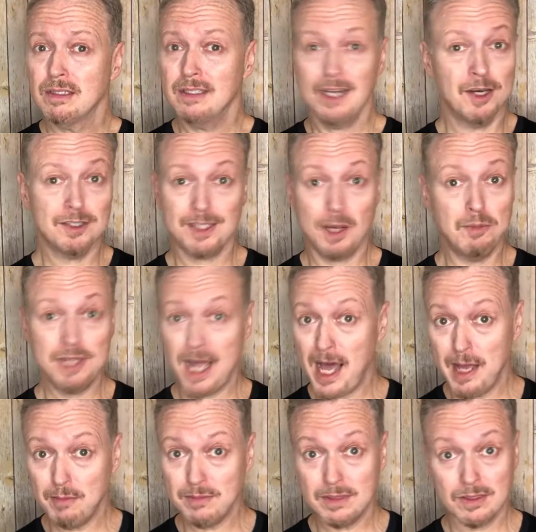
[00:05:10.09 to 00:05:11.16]
Now,
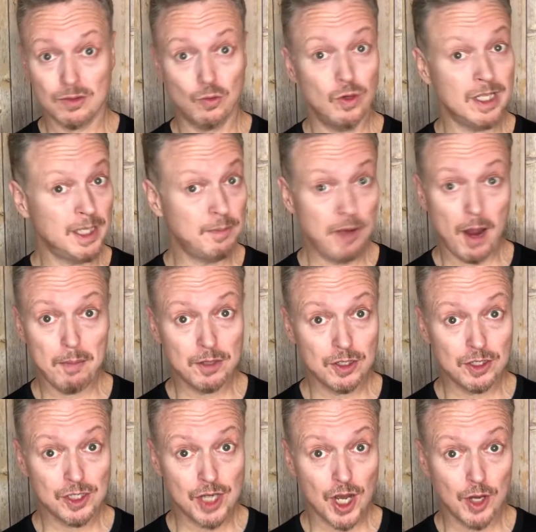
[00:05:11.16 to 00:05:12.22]
sometimes really
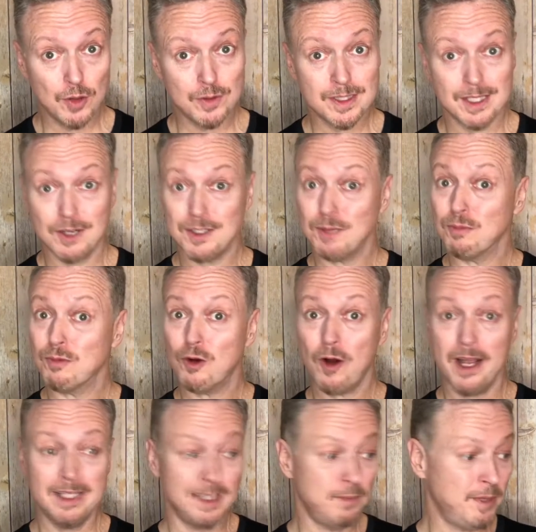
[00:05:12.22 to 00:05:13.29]
popular shows, there's some
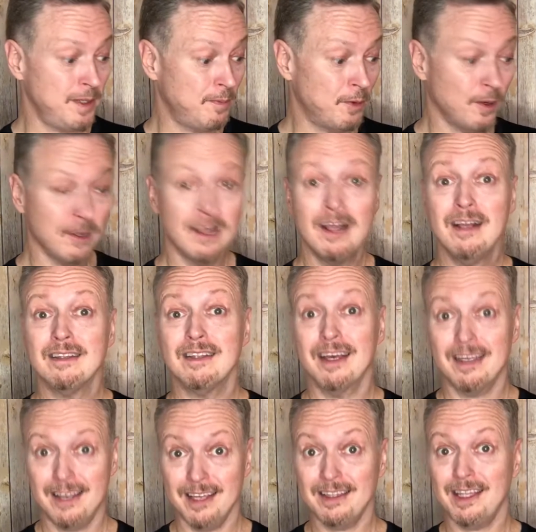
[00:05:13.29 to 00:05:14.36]
crazy people
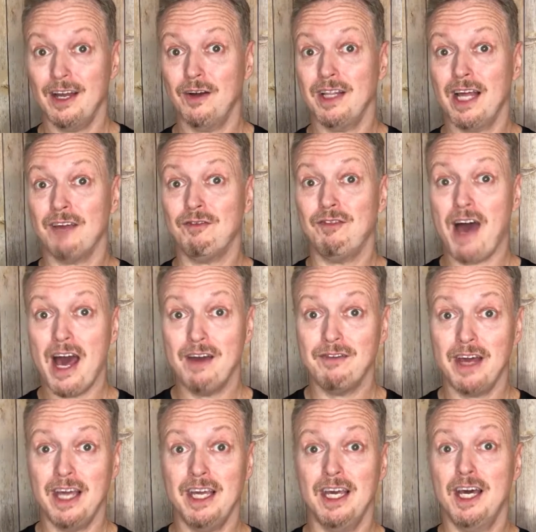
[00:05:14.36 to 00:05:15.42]
that get there at like 5
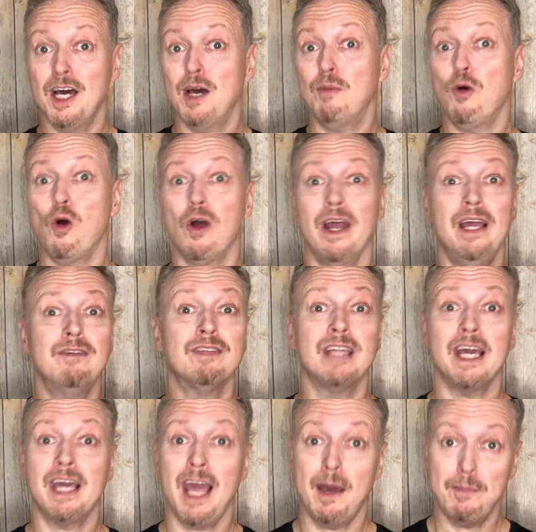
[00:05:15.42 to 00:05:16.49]
a.m. or even
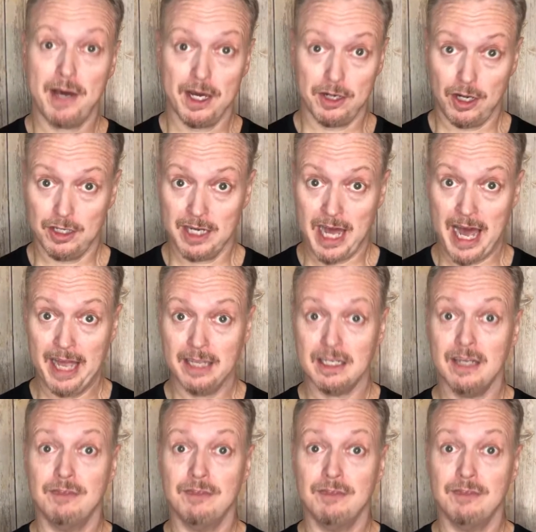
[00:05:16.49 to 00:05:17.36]
they camp out all night.